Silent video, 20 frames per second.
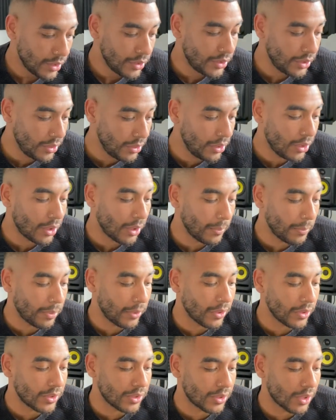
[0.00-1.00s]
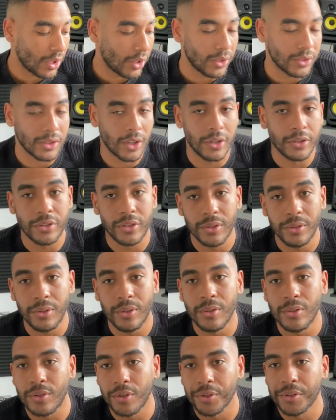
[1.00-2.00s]
Do you compose songs or do
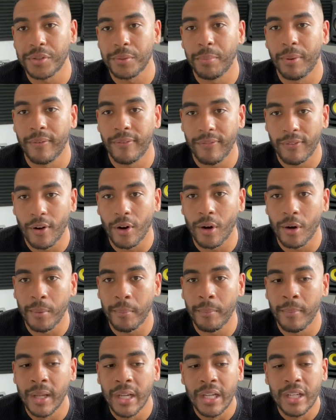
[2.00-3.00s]
you just perform?